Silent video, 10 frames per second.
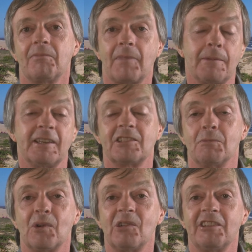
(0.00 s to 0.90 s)
maybe some
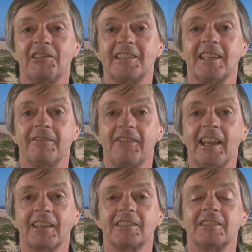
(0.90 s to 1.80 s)
more interesting
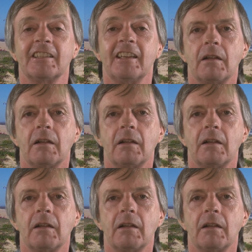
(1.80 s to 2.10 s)
facts.